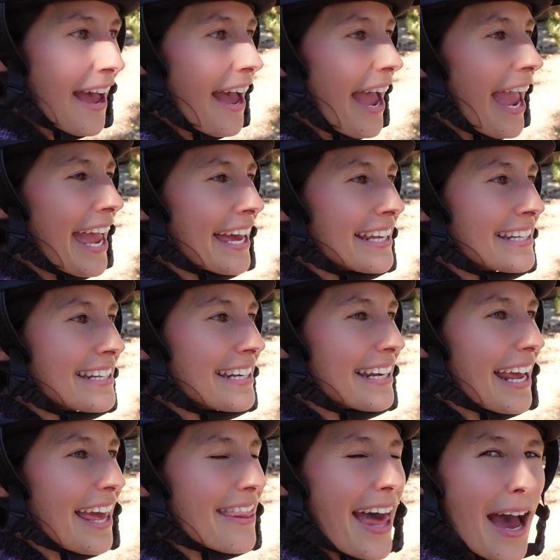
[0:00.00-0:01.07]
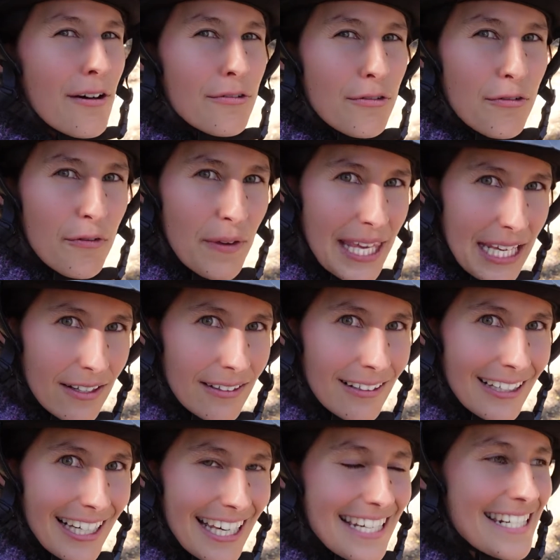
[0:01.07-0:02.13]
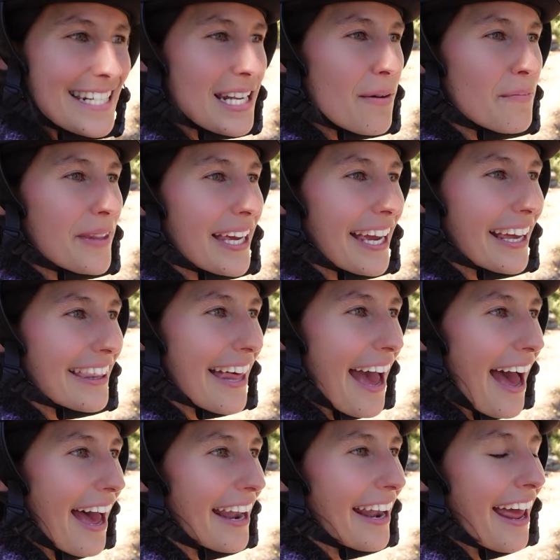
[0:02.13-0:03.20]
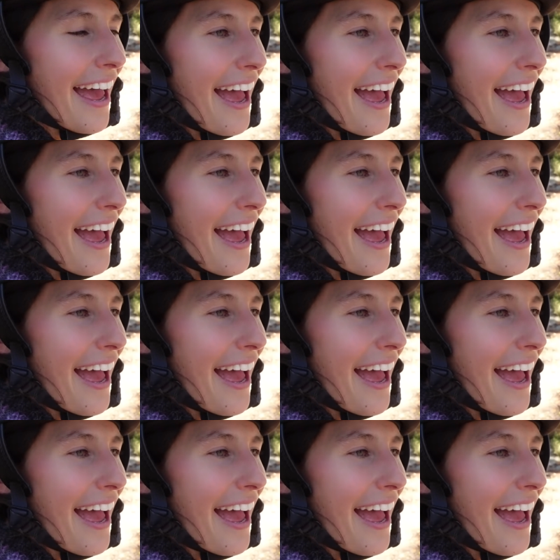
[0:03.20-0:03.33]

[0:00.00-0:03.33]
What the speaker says: And that feel is something that